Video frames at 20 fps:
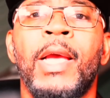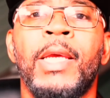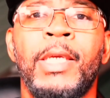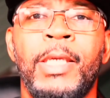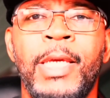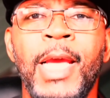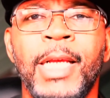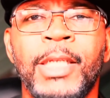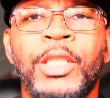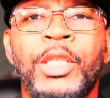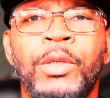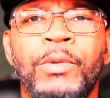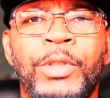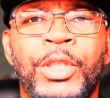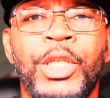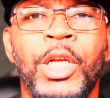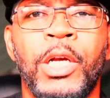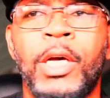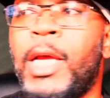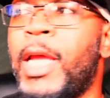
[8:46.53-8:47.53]
Yes, you
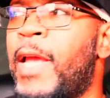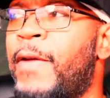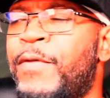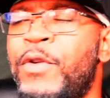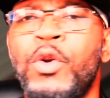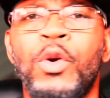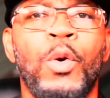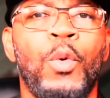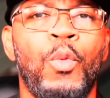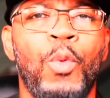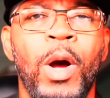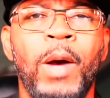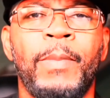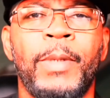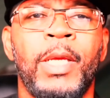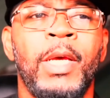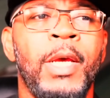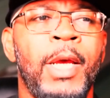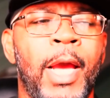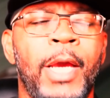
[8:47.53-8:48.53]
should. If you're a woman
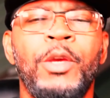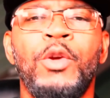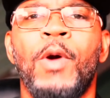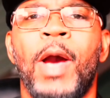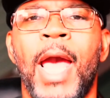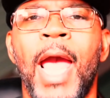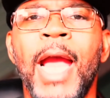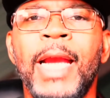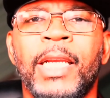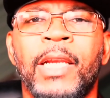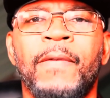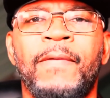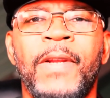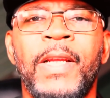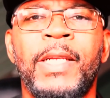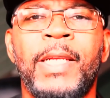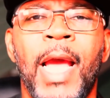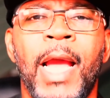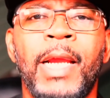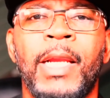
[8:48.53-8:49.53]
and you're actively
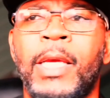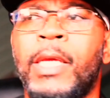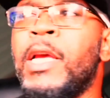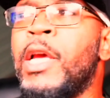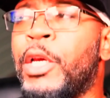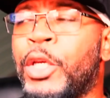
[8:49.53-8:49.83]
dating,